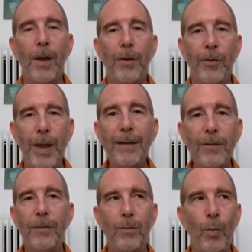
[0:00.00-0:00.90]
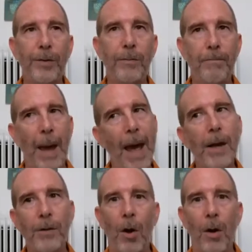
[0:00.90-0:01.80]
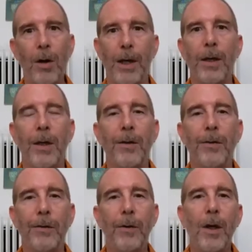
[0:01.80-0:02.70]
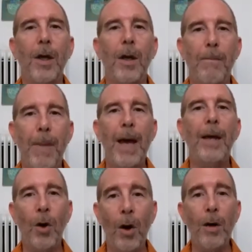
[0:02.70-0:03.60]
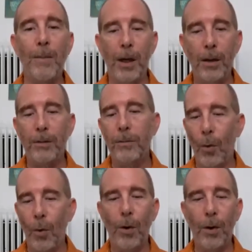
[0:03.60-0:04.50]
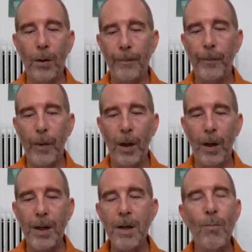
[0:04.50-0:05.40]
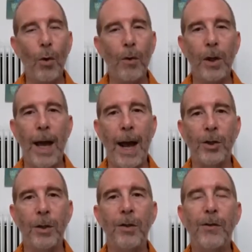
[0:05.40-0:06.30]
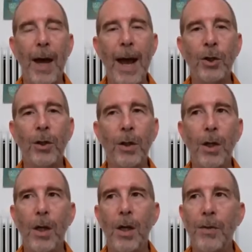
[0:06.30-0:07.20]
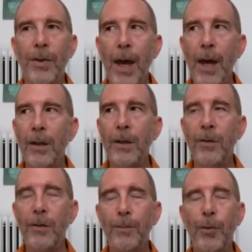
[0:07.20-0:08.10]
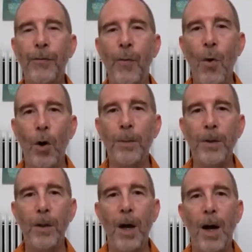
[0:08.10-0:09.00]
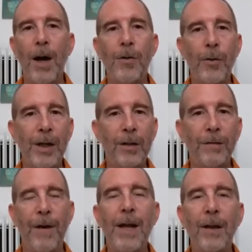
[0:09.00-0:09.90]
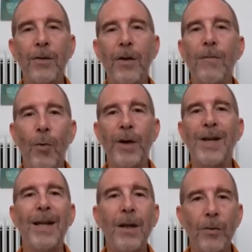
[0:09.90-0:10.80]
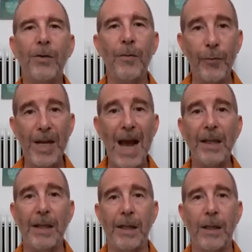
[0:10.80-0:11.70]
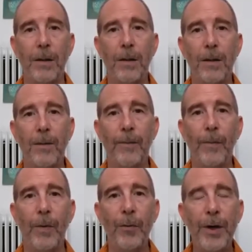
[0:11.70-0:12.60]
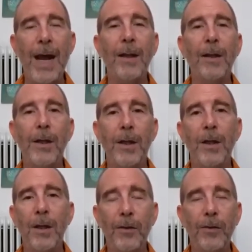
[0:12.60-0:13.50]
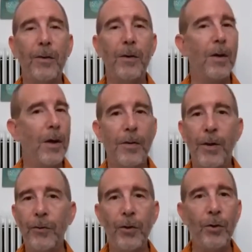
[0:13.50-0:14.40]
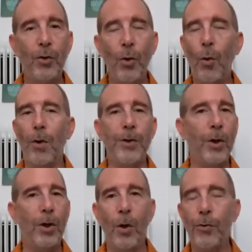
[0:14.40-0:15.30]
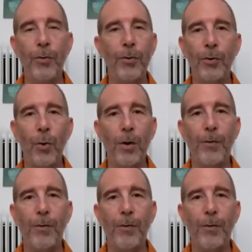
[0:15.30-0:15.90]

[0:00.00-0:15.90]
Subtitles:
So that's what bad karma is. Bad karma, or immoral action, is action that is performed either in defiance of or in ignorance of reality. The reality is, there's a door. You go through the door if you